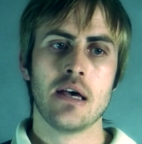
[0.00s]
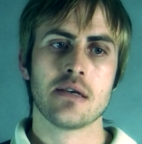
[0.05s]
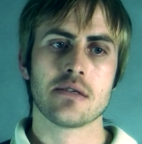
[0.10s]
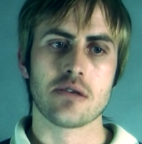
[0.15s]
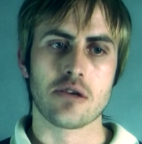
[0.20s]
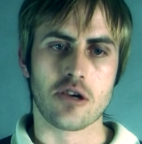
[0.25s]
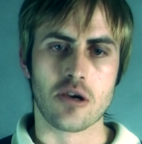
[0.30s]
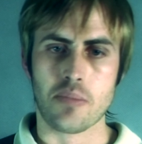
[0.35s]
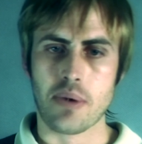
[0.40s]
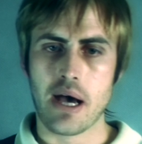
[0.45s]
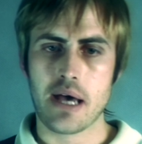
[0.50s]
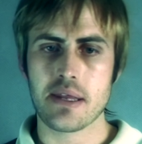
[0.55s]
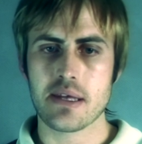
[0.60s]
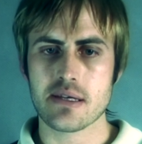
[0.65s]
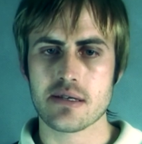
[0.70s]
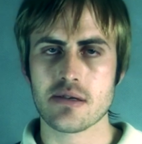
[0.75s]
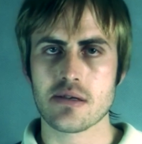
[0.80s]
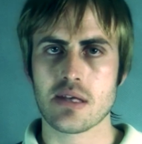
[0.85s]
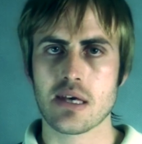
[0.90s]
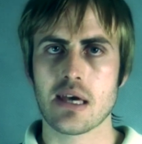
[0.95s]
So you combine
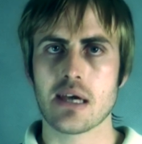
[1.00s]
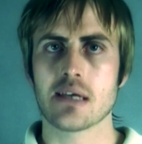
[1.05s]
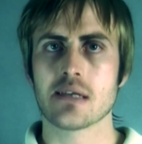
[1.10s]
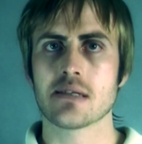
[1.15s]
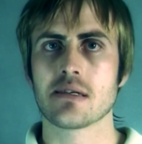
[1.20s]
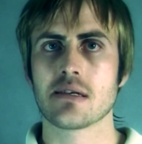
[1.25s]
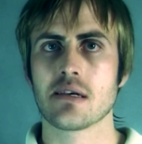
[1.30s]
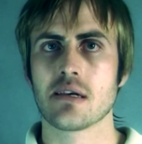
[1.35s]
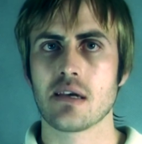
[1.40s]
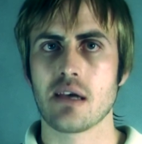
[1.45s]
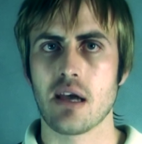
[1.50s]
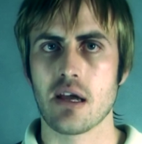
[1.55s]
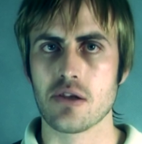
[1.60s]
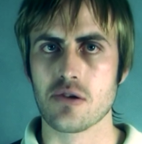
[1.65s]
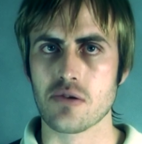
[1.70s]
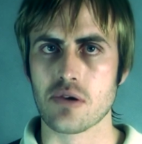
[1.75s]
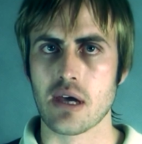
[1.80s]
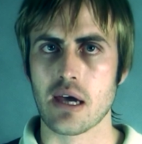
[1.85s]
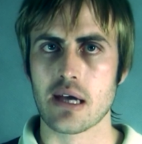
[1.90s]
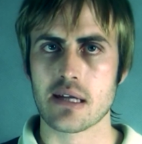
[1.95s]
these two things and
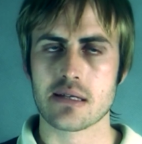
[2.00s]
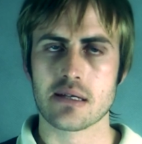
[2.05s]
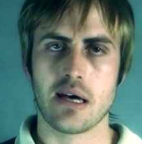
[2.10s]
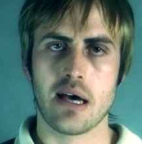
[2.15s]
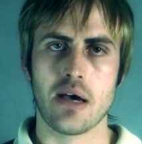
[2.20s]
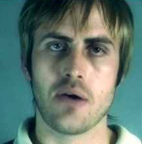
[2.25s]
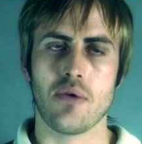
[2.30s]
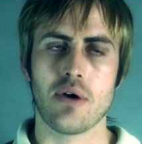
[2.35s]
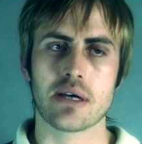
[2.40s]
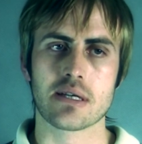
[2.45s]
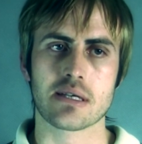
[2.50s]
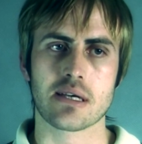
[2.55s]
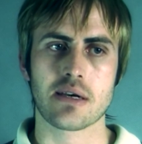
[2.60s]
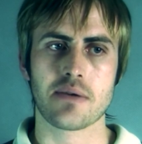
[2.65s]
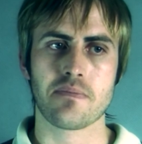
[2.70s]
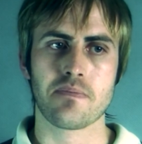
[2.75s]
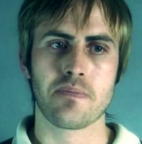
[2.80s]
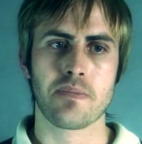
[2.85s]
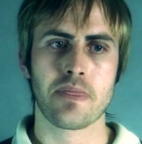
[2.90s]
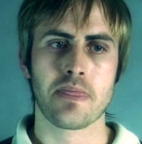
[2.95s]
you get ayahuasca.